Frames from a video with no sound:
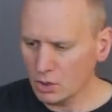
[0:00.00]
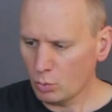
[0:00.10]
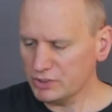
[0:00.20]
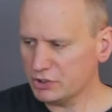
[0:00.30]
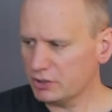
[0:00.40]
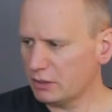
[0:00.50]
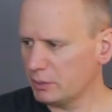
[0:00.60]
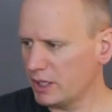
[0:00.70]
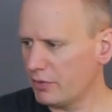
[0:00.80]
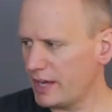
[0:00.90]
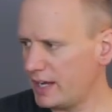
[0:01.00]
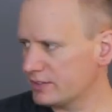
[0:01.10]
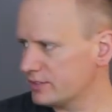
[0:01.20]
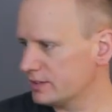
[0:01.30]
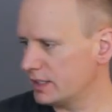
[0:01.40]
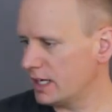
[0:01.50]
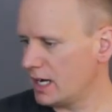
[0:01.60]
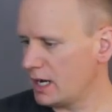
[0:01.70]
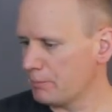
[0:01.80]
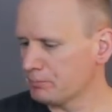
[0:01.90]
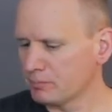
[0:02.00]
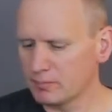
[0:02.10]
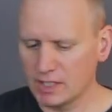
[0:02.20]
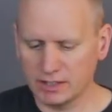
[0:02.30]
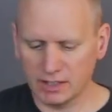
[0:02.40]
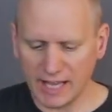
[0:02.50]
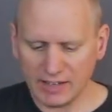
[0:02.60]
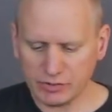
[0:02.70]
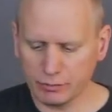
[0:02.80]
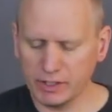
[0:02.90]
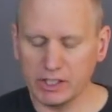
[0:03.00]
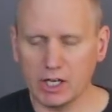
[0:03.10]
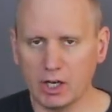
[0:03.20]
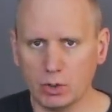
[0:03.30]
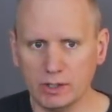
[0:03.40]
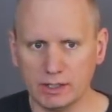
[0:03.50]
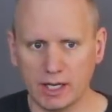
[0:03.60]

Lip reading: once you're done with all that, in the last video,